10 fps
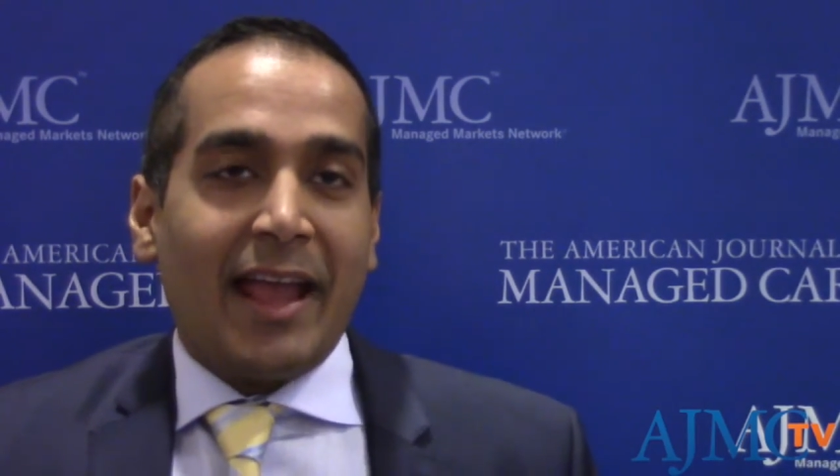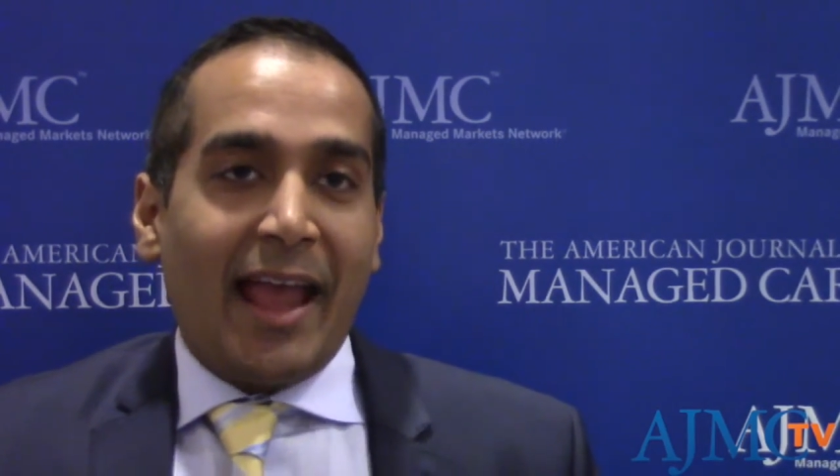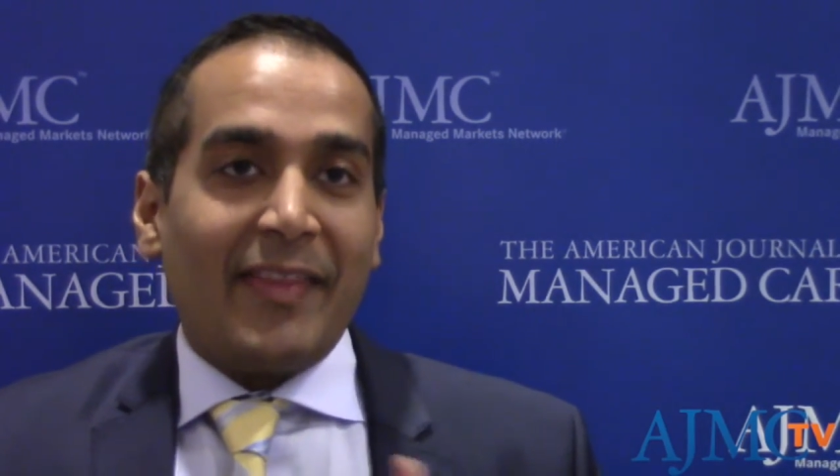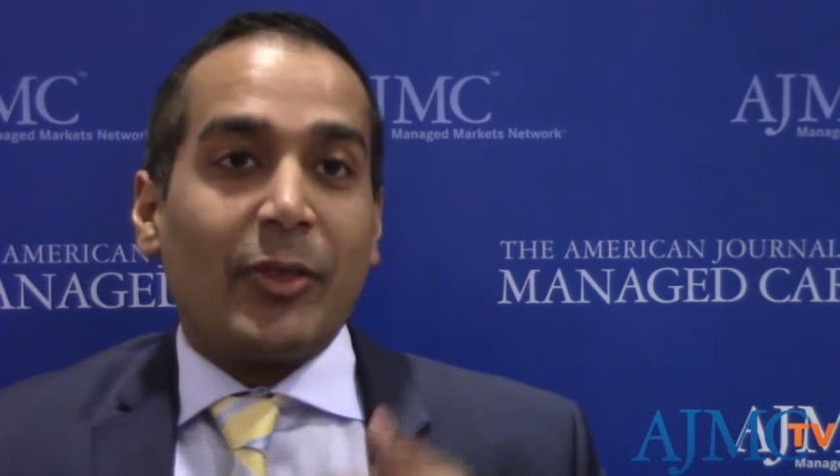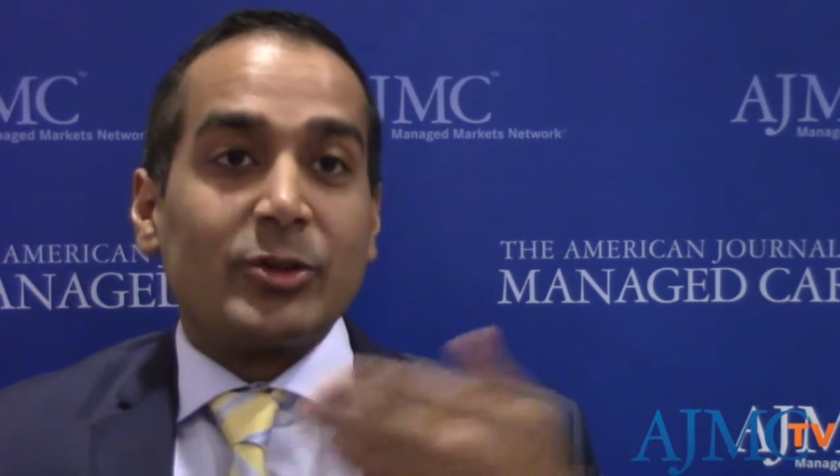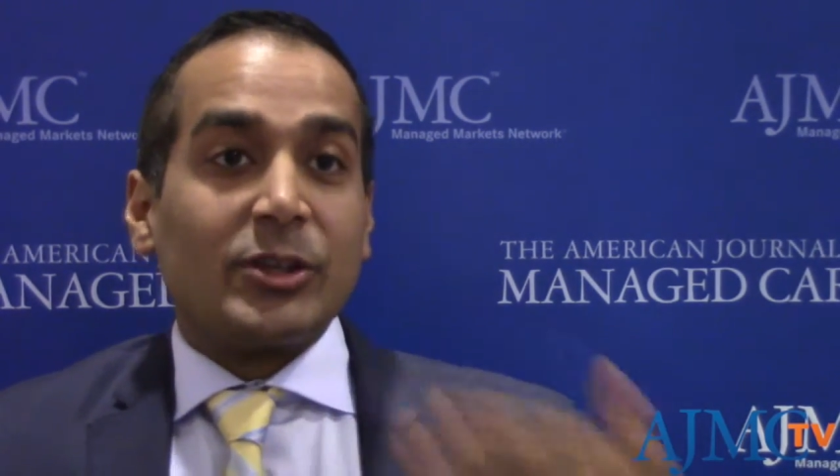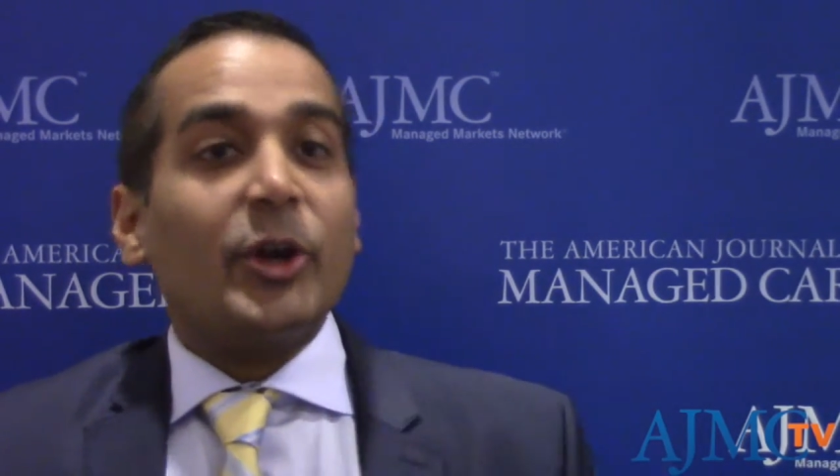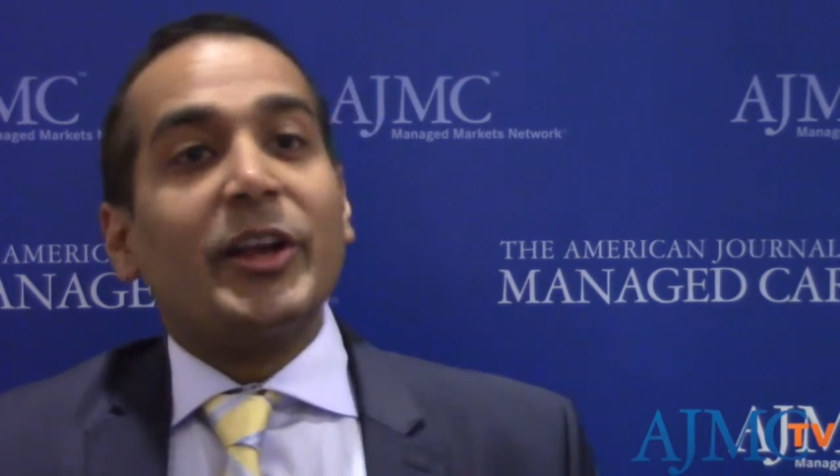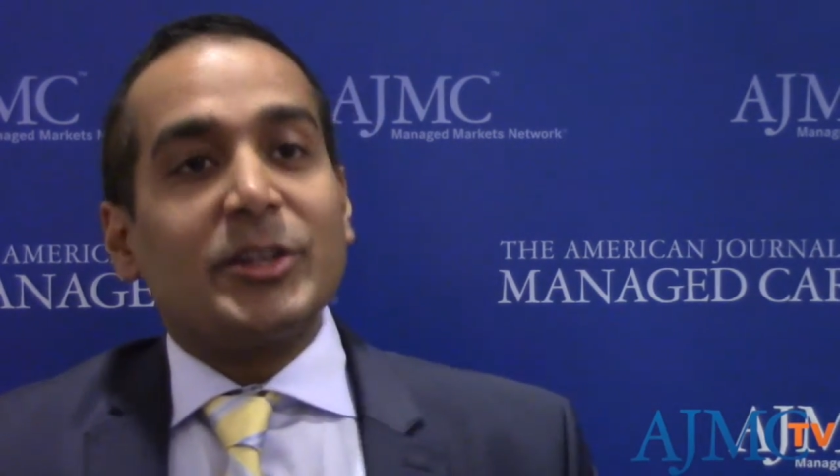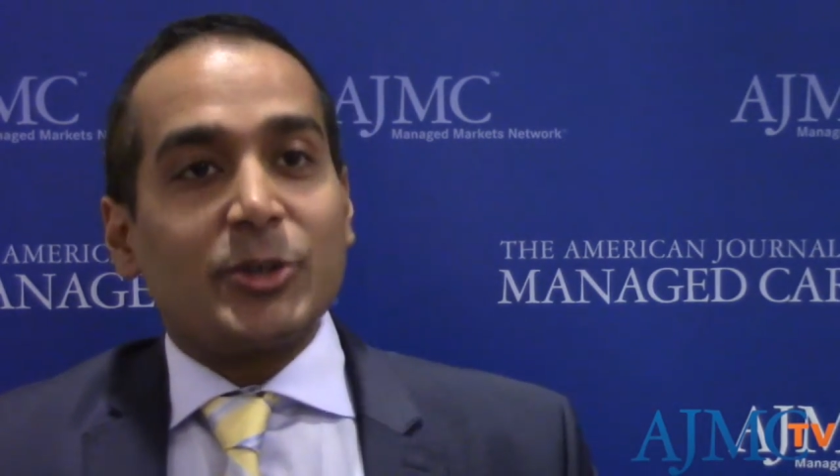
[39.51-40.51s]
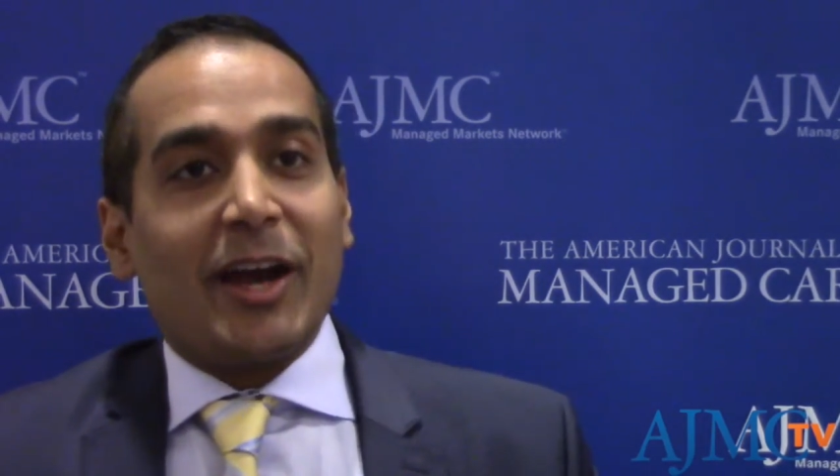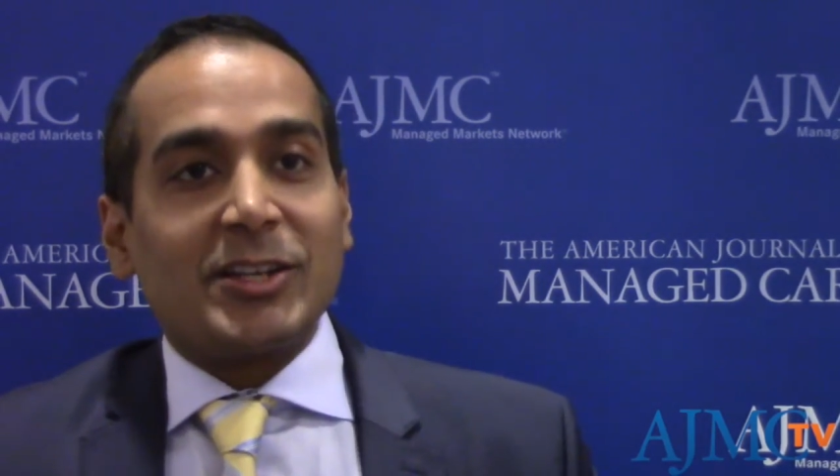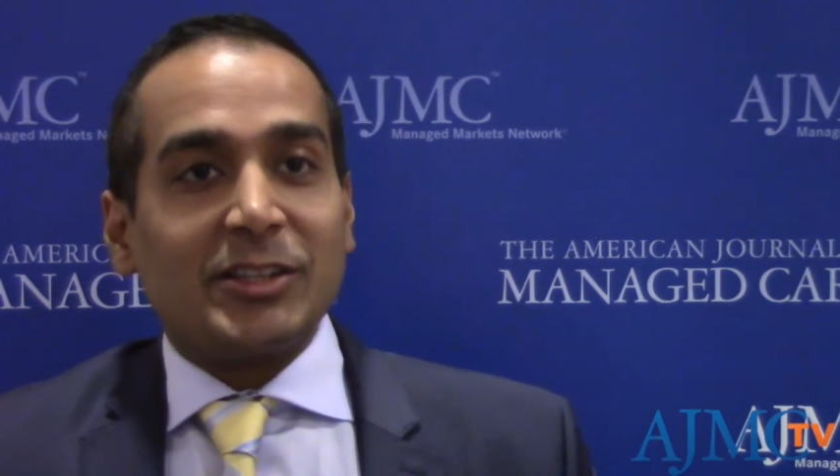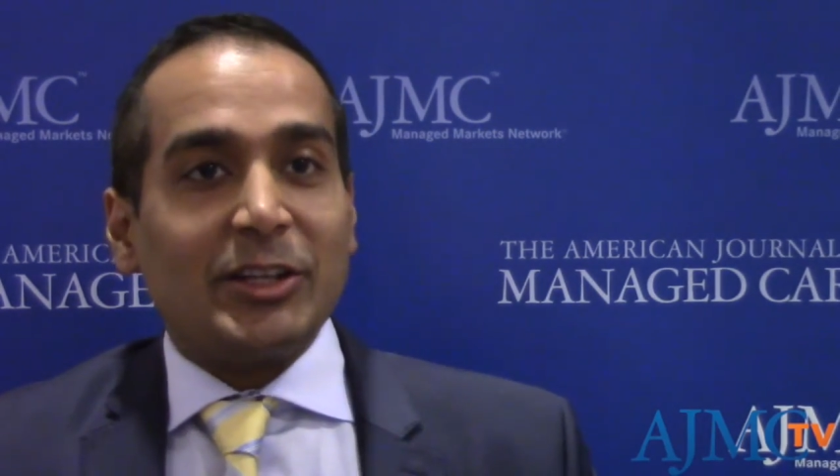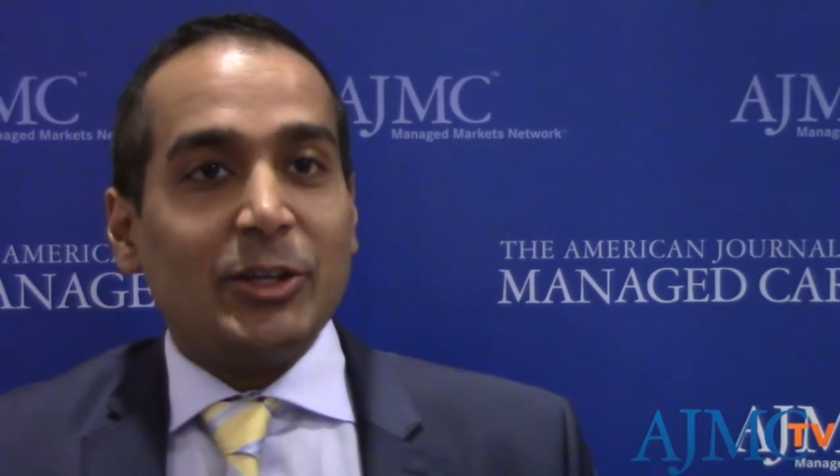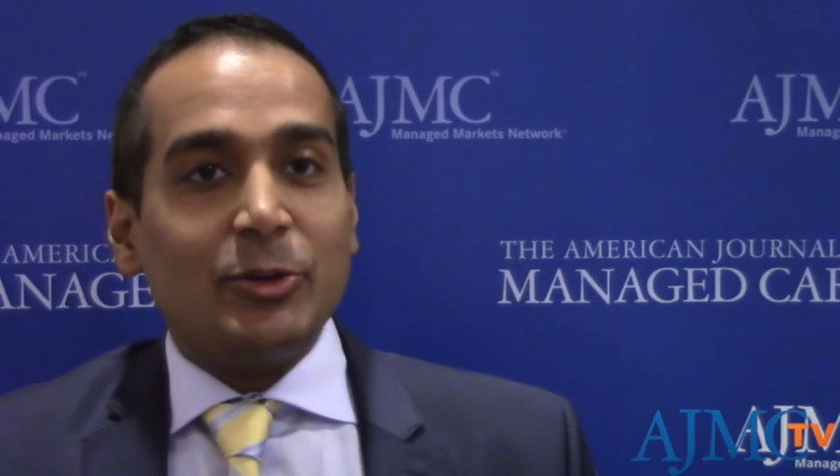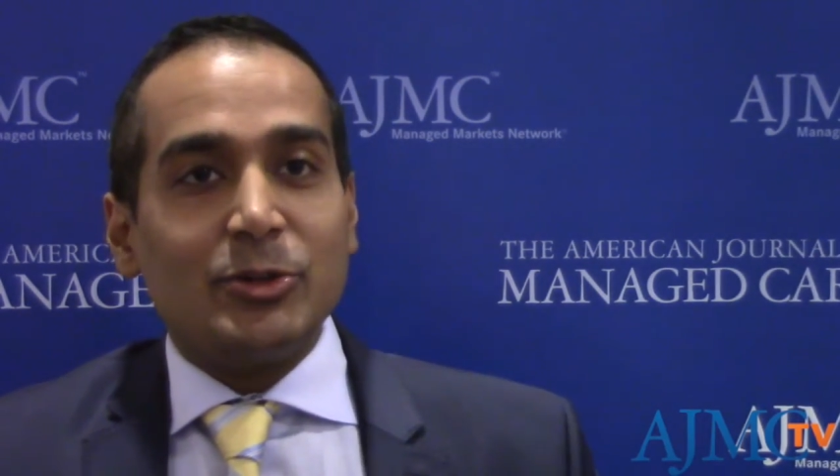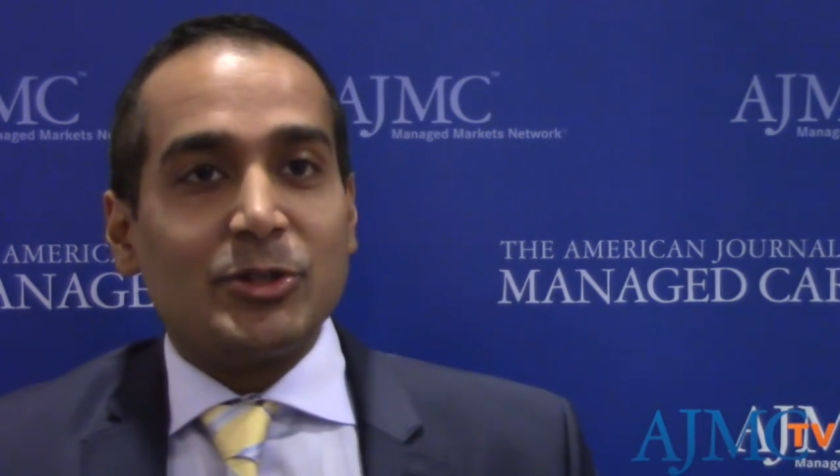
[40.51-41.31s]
and that those learnings are actually used